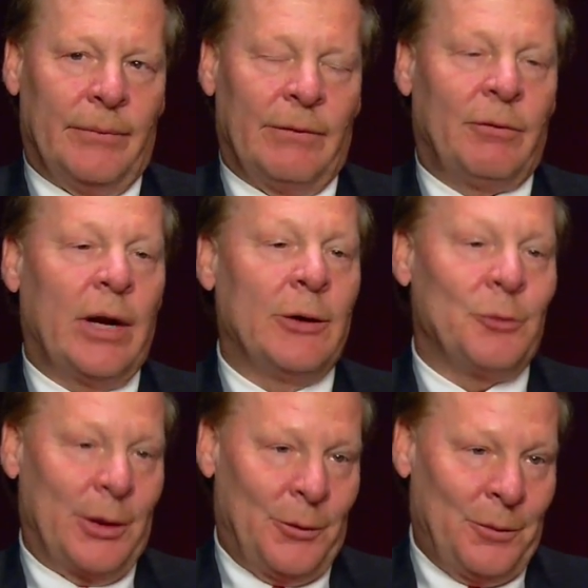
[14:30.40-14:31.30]
Frank
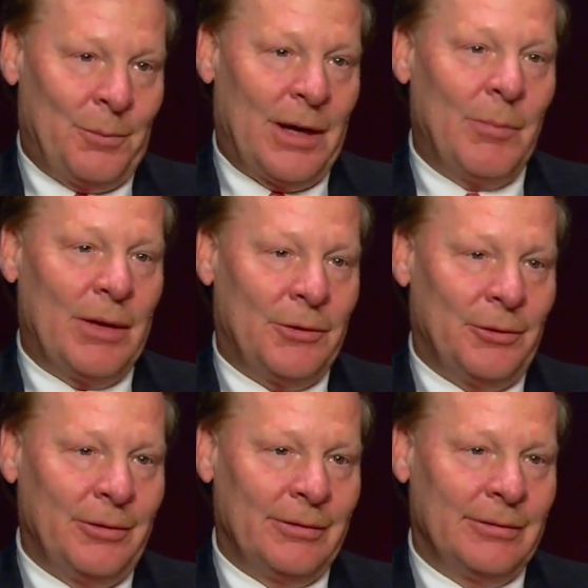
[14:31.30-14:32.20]
Drendel, my
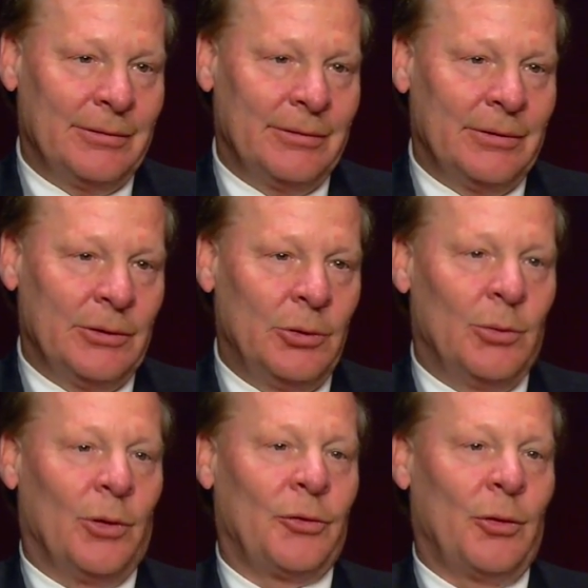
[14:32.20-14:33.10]
mentor,
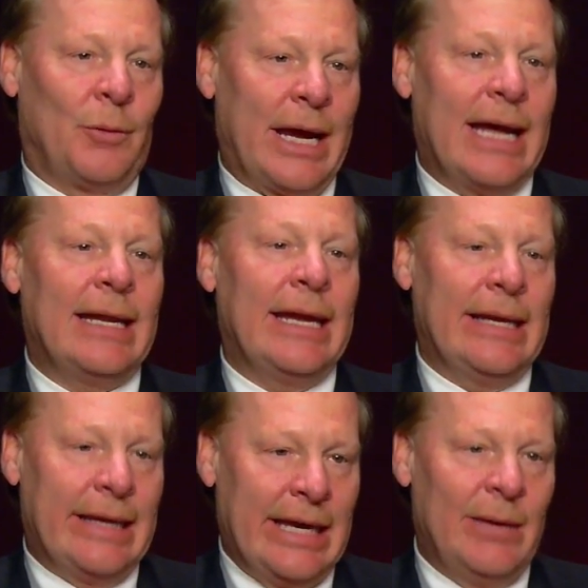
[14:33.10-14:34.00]
who also ran
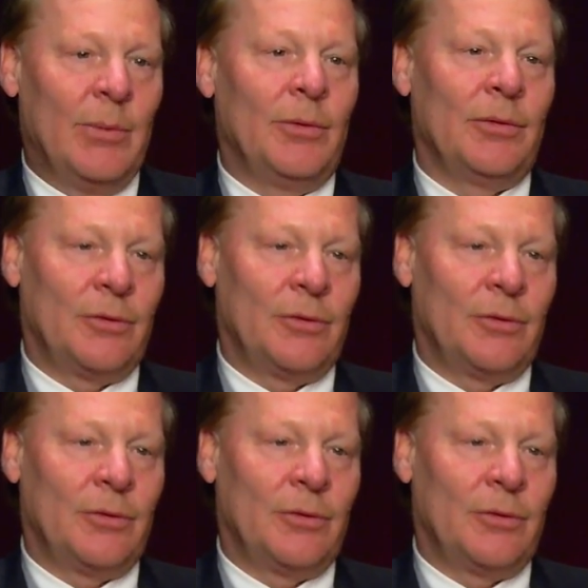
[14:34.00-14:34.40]
a cable